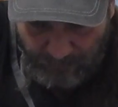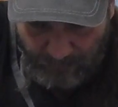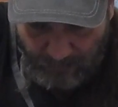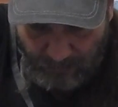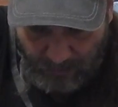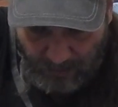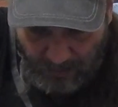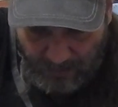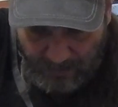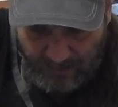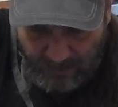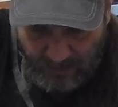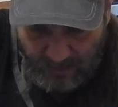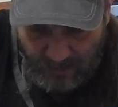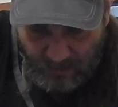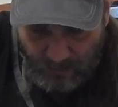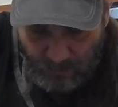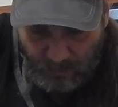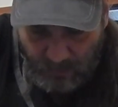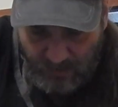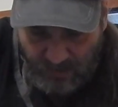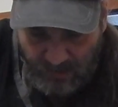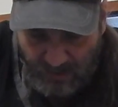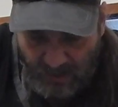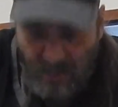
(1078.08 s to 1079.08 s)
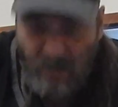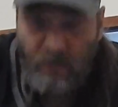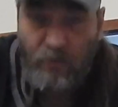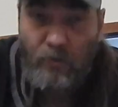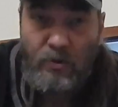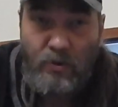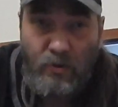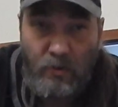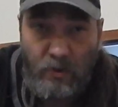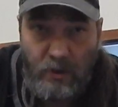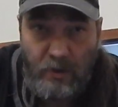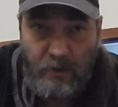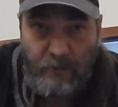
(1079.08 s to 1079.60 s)
in the United States, which state would
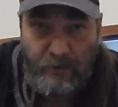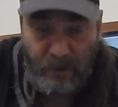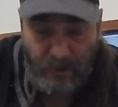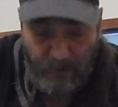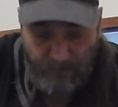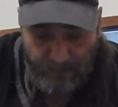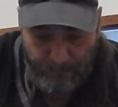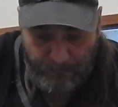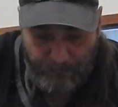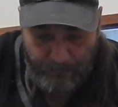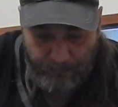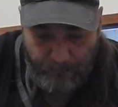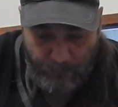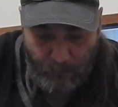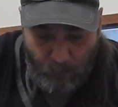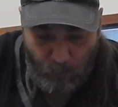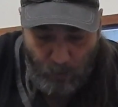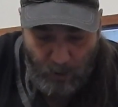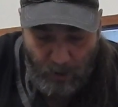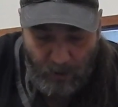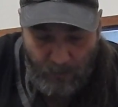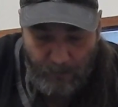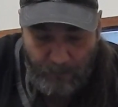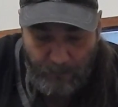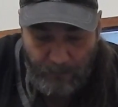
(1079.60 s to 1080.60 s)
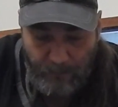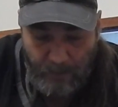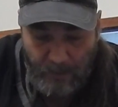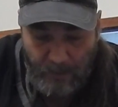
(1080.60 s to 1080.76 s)
you live in? Well,